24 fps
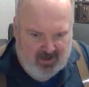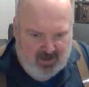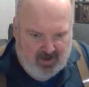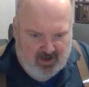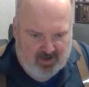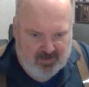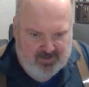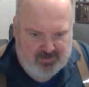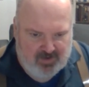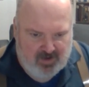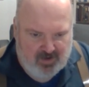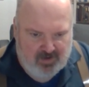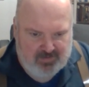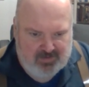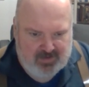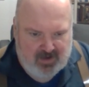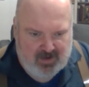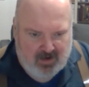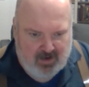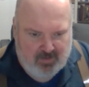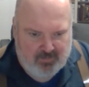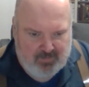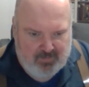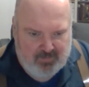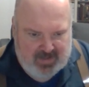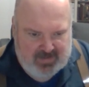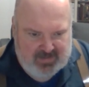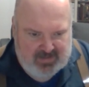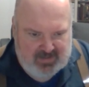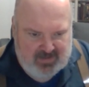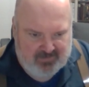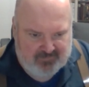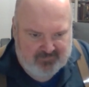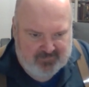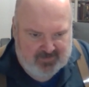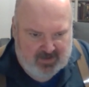Although there are
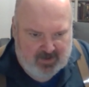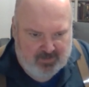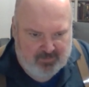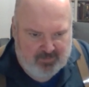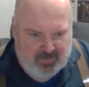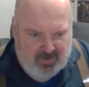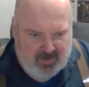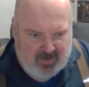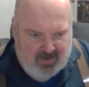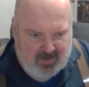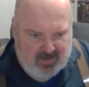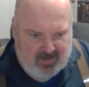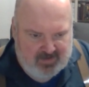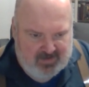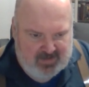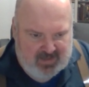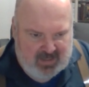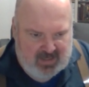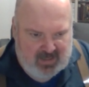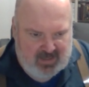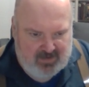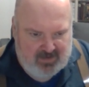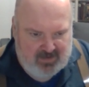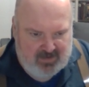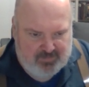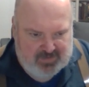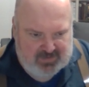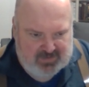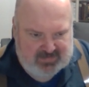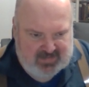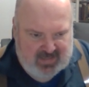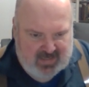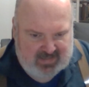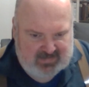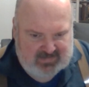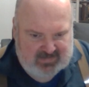many of them, they
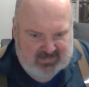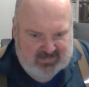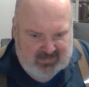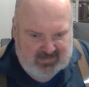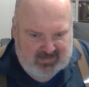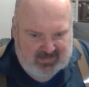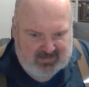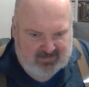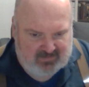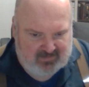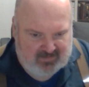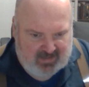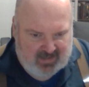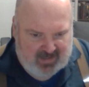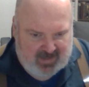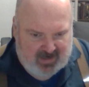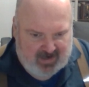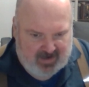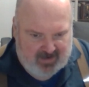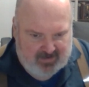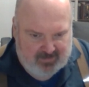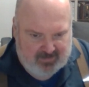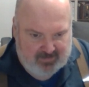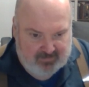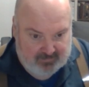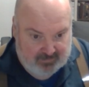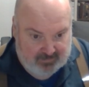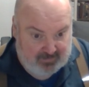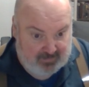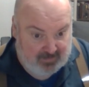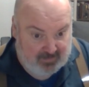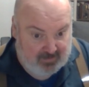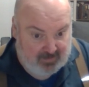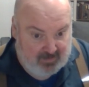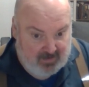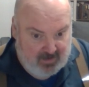possess little land.
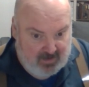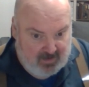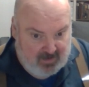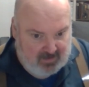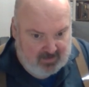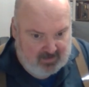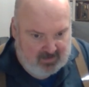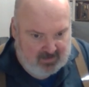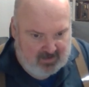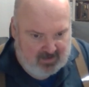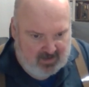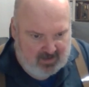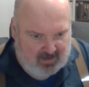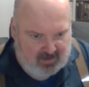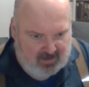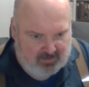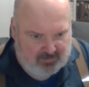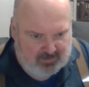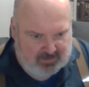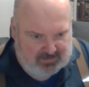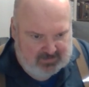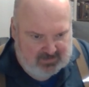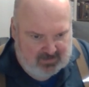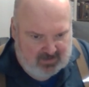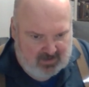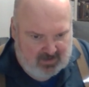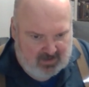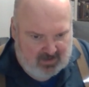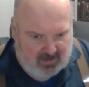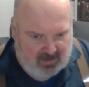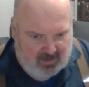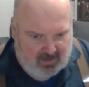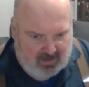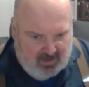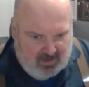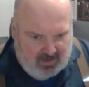In other words,
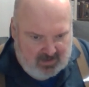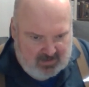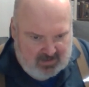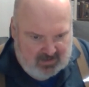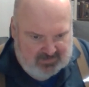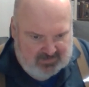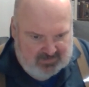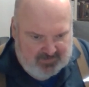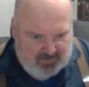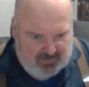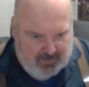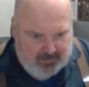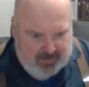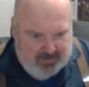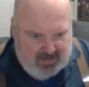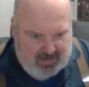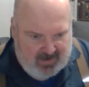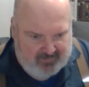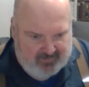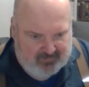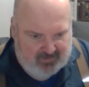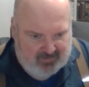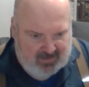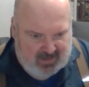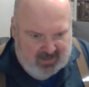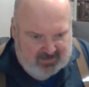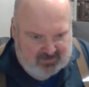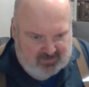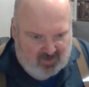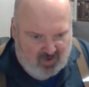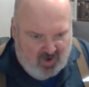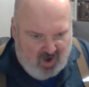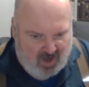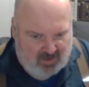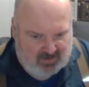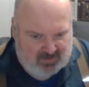the Assyrians nevertheless
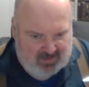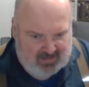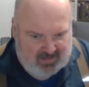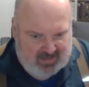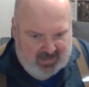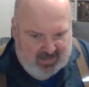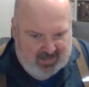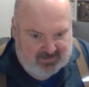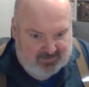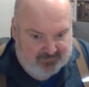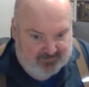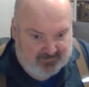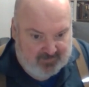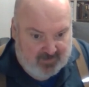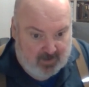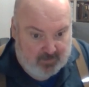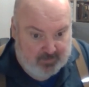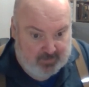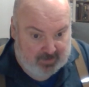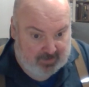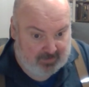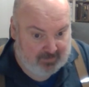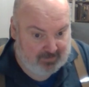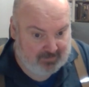all engage in farming,